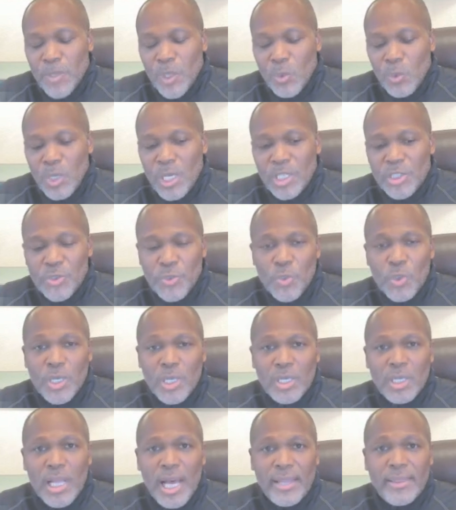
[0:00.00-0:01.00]
which
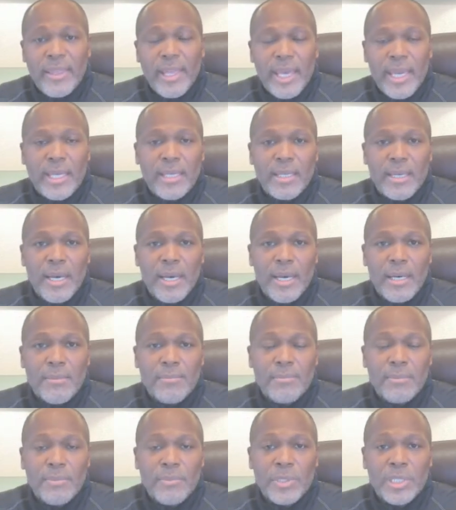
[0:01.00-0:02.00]
will, I think,
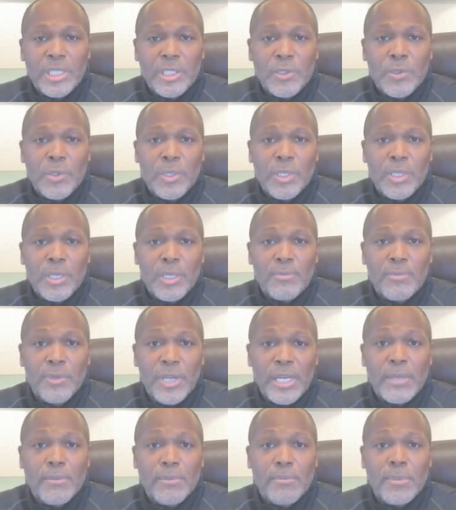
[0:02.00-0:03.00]
really do
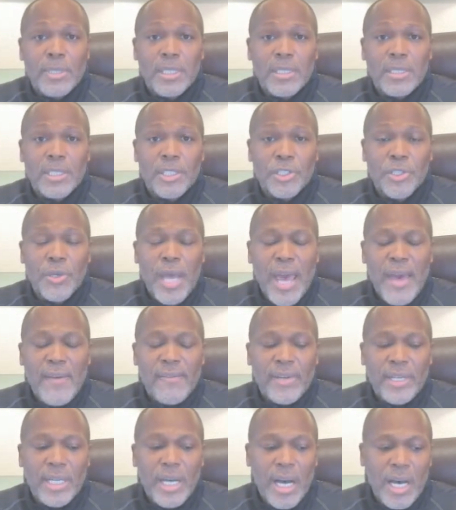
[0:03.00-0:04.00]
additional
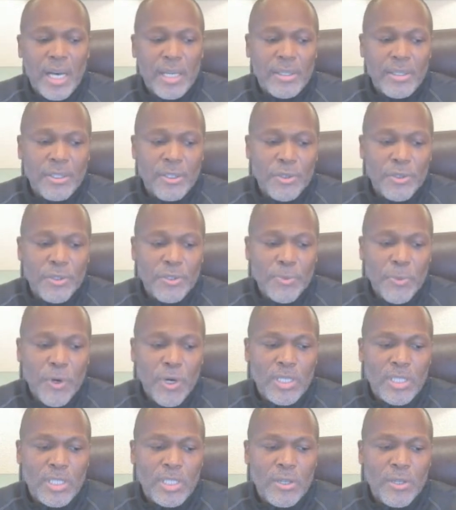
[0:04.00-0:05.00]
havoc on youth
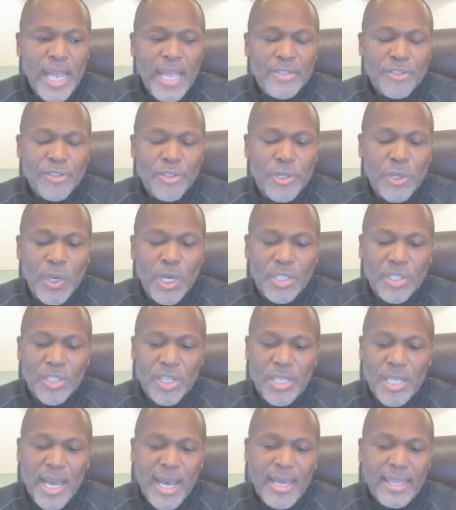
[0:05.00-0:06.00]
sports. So to answer your
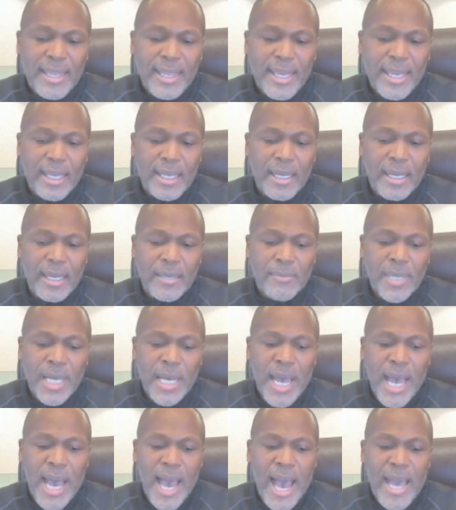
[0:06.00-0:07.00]
question, yeah, I think
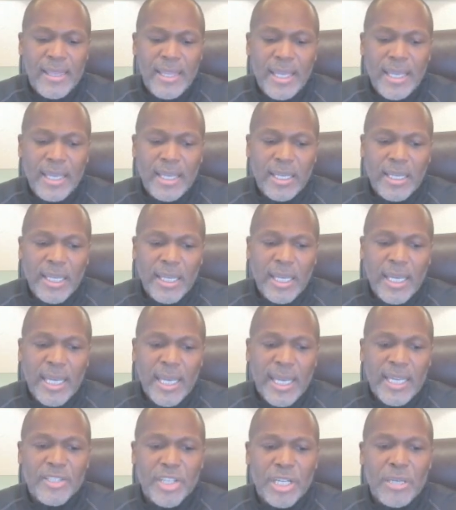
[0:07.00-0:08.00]

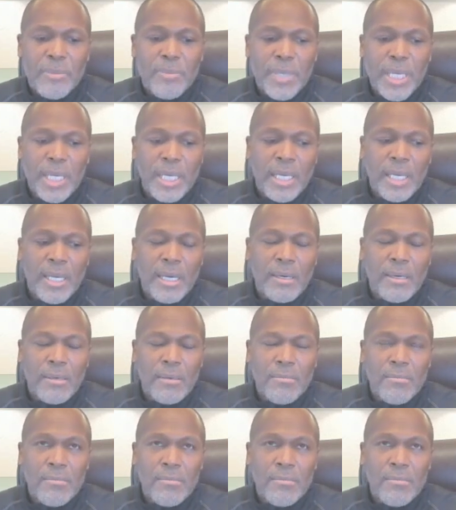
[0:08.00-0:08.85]
it's going to be